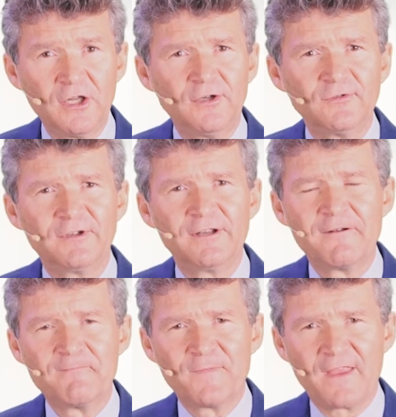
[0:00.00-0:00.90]
alone.
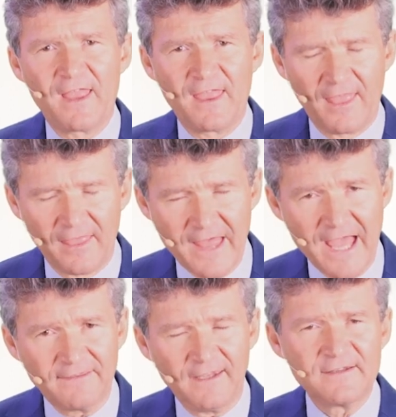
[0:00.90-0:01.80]

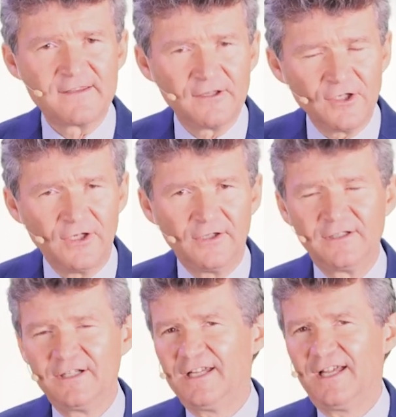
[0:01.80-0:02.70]
That is the law,
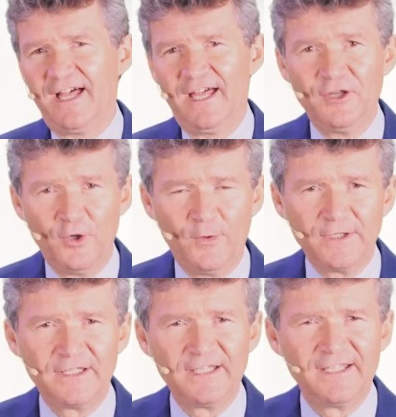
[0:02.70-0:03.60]
and no
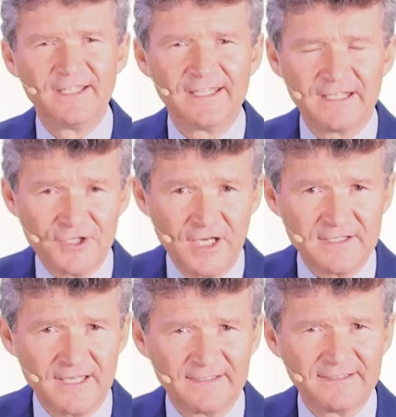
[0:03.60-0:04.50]
one can
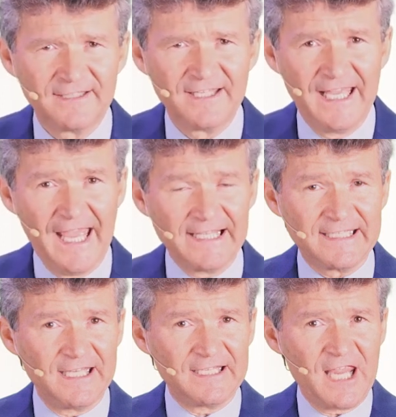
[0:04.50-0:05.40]
change that. And
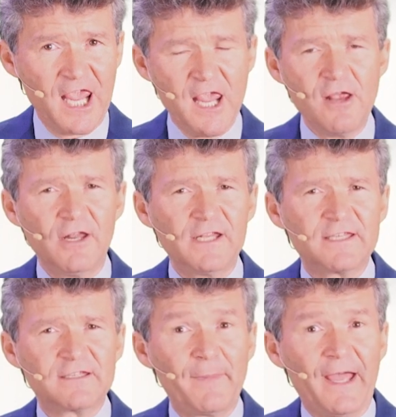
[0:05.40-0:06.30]
since here
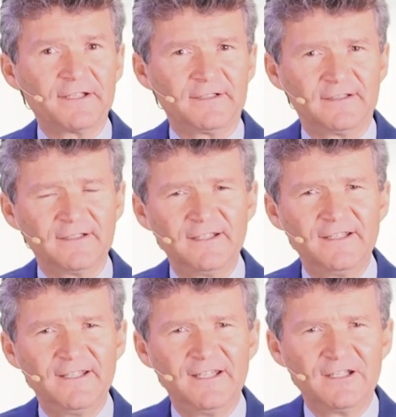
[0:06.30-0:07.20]
is the battle,
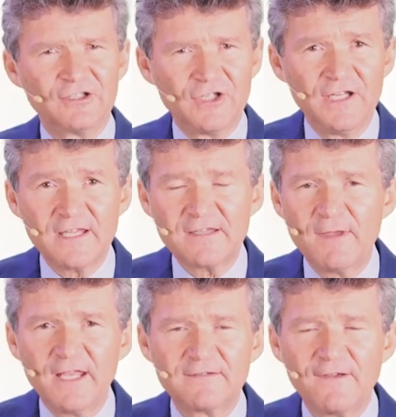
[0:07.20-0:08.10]
Jesus
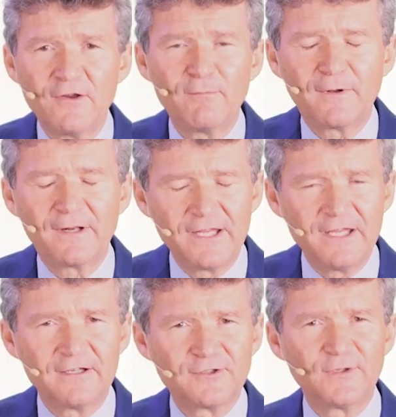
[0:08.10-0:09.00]
makes very
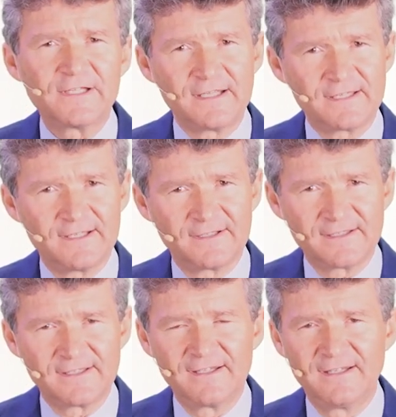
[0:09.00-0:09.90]
clear to his
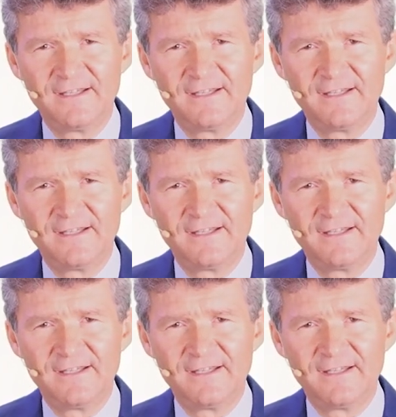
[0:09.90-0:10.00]
listeners,